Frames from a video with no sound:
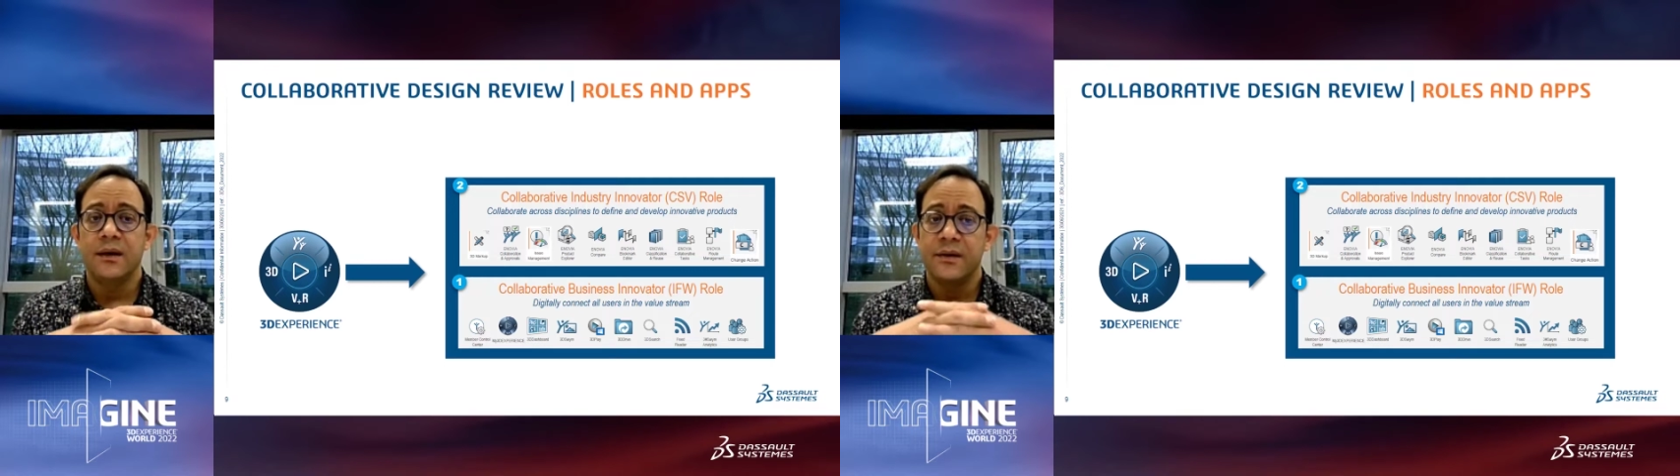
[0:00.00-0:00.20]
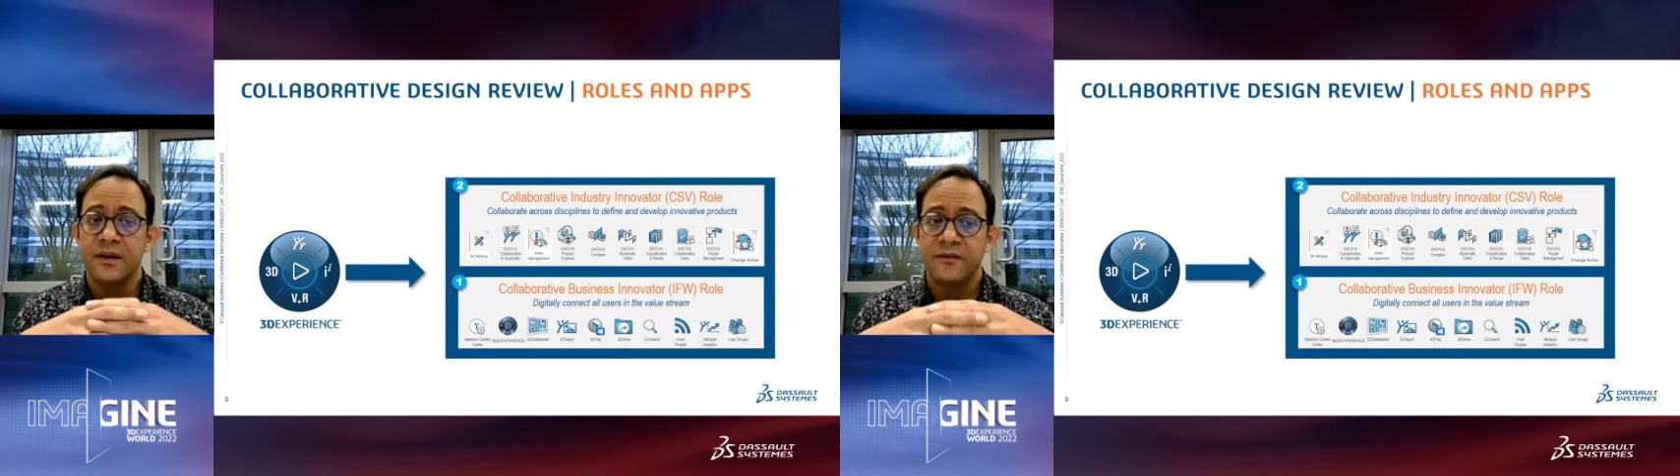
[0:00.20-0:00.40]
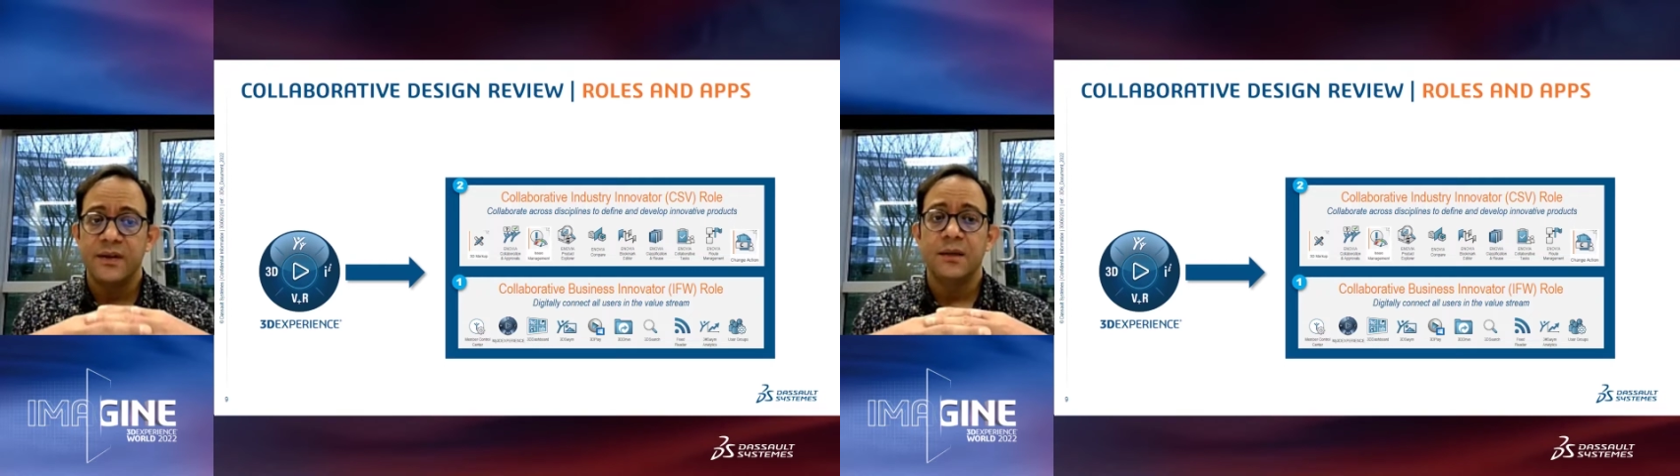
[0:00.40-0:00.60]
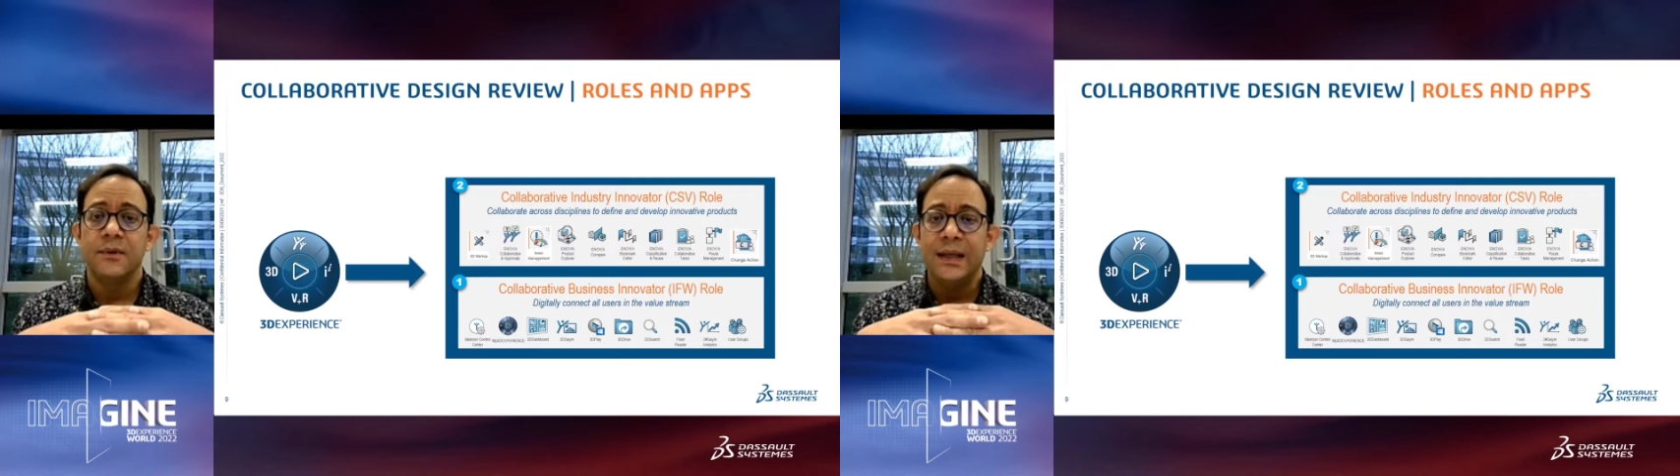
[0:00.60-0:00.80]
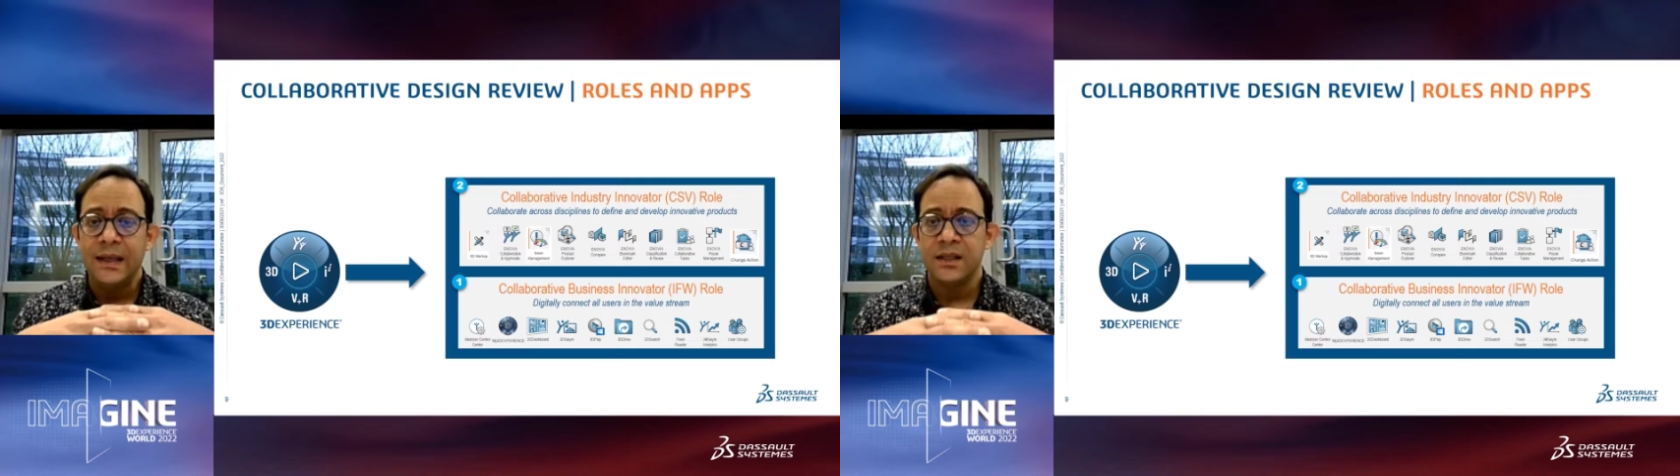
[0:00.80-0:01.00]
are
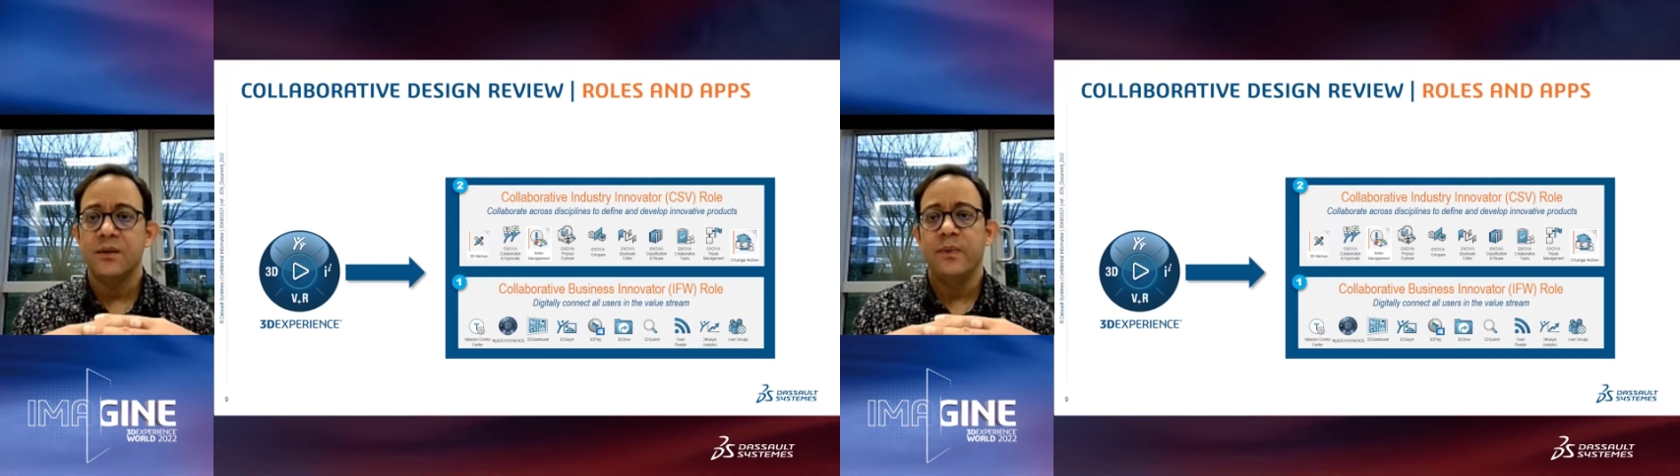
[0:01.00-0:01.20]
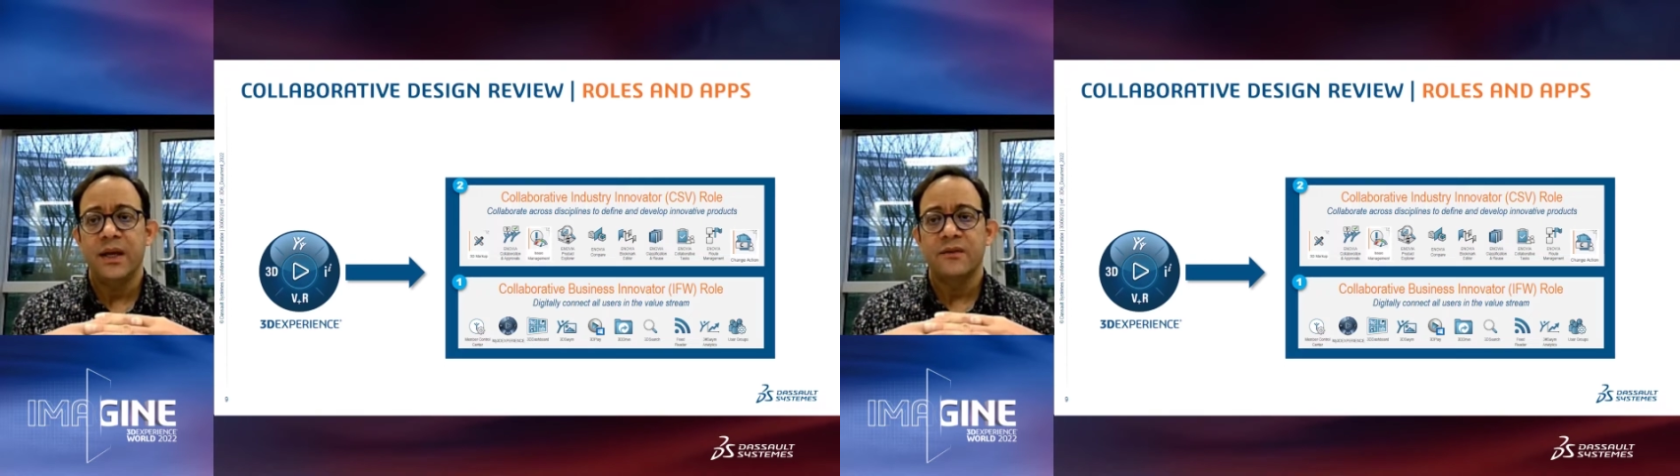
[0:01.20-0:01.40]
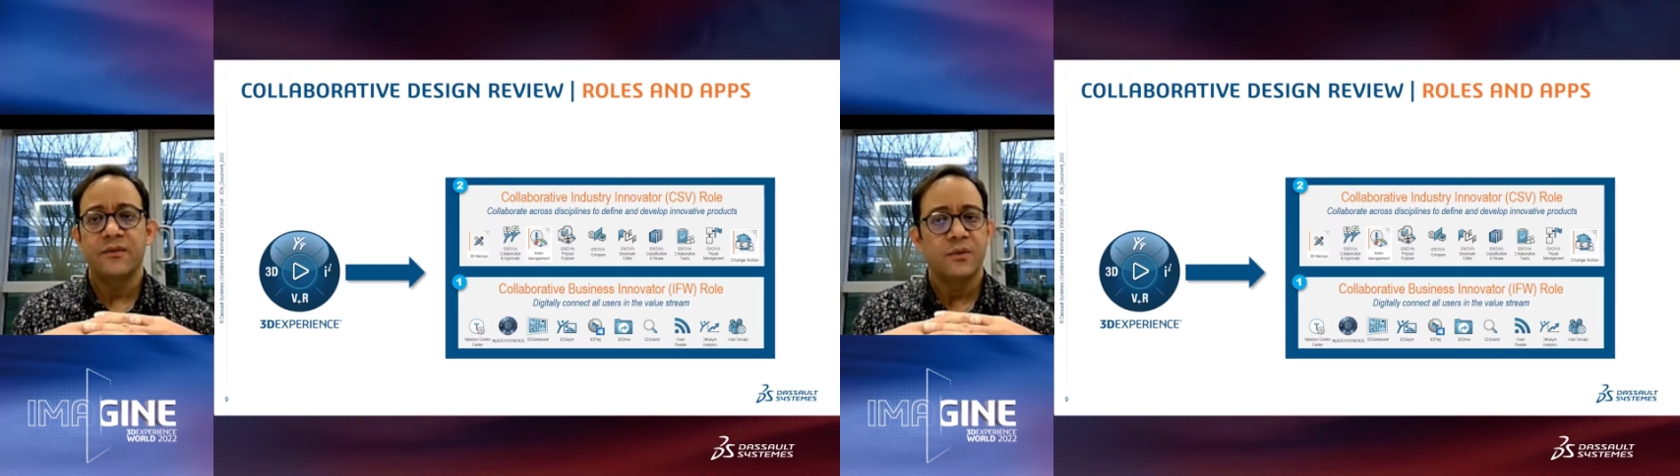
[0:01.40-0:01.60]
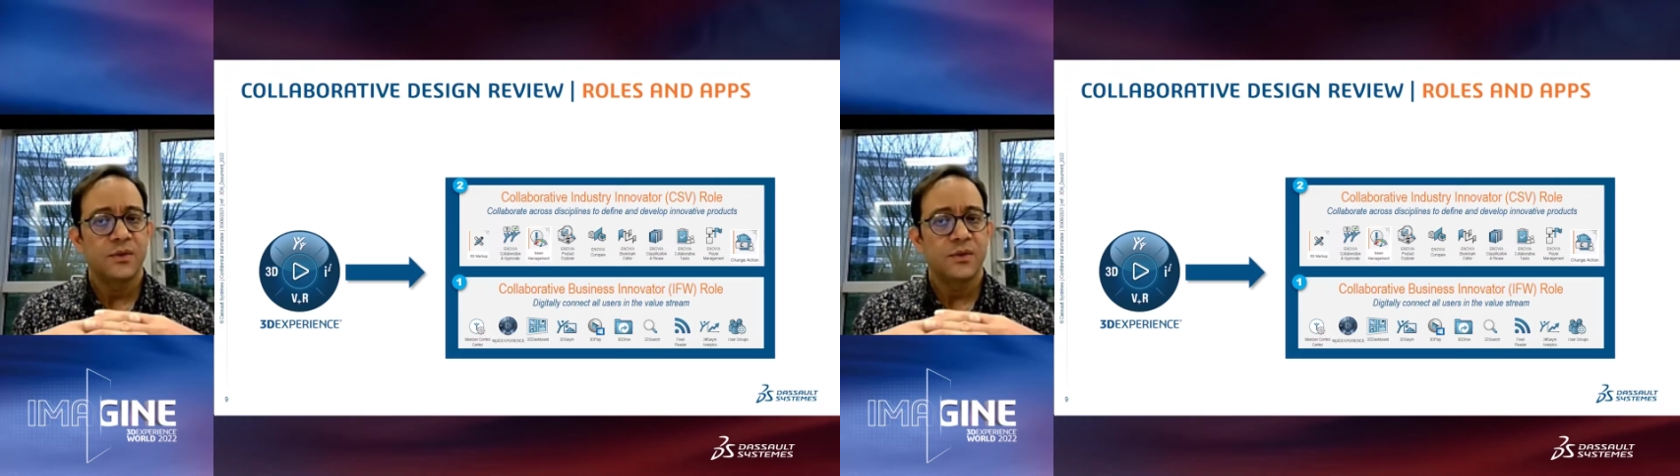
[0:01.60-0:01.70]
available in the platform.